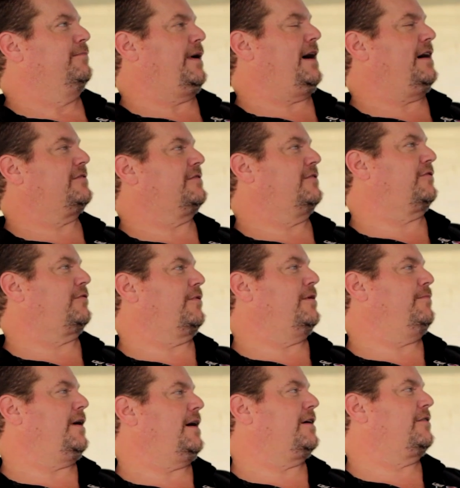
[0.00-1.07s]
passes 3
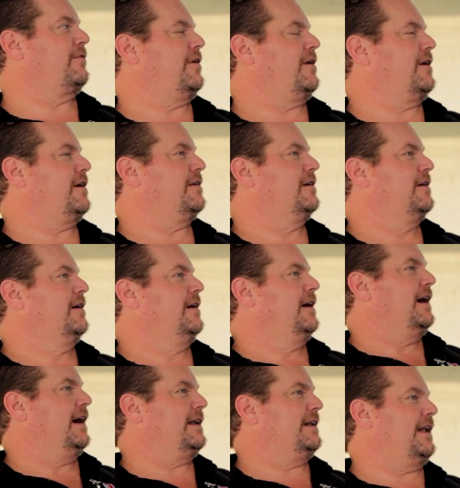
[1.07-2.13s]
micron
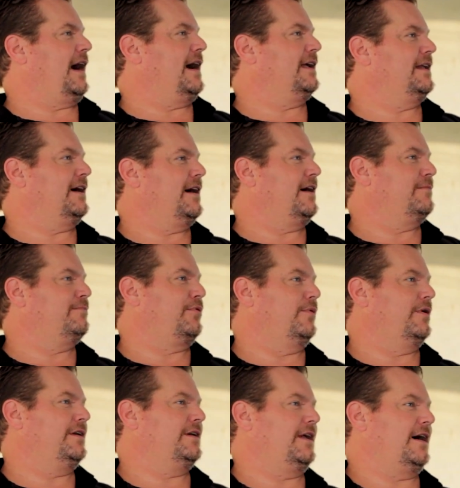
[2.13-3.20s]
at
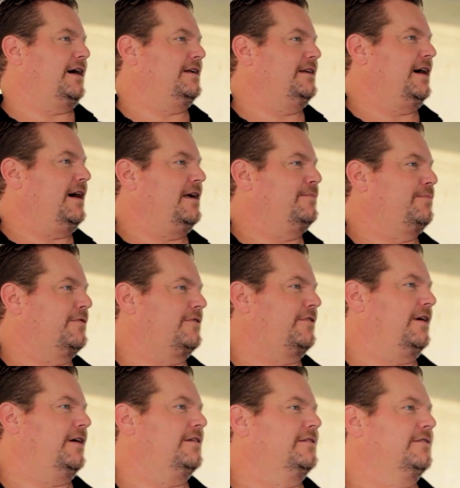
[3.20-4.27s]

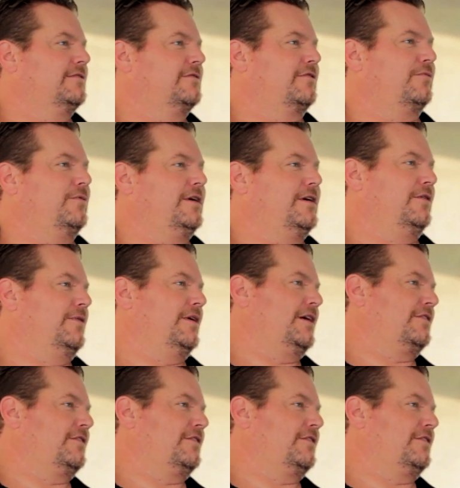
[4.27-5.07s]
99.99%. So we go an